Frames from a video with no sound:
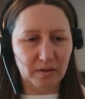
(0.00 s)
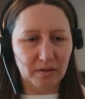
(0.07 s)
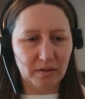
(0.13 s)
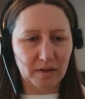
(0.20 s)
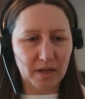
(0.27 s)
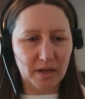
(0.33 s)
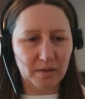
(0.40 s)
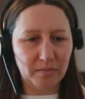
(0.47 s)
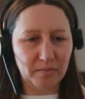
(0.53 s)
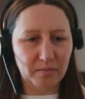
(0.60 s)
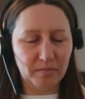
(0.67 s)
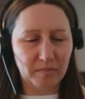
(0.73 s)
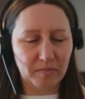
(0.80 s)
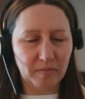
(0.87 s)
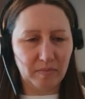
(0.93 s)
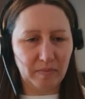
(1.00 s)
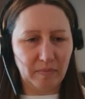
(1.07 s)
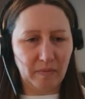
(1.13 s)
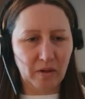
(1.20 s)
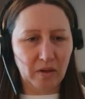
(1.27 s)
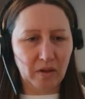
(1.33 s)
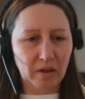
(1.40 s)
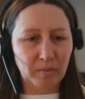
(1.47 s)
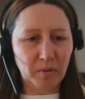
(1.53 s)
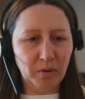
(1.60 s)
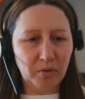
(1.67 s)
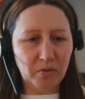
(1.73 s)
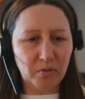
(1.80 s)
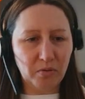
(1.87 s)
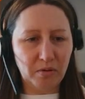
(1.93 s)
I'm not
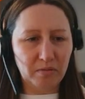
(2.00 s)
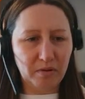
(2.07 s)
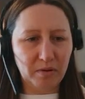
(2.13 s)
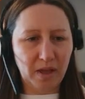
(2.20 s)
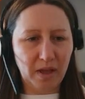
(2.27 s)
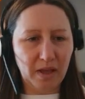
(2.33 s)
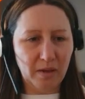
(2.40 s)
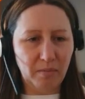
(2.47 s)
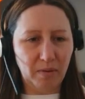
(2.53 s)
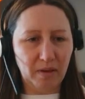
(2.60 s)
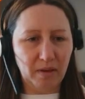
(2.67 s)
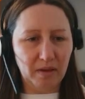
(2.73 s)
sure if I'll keep it,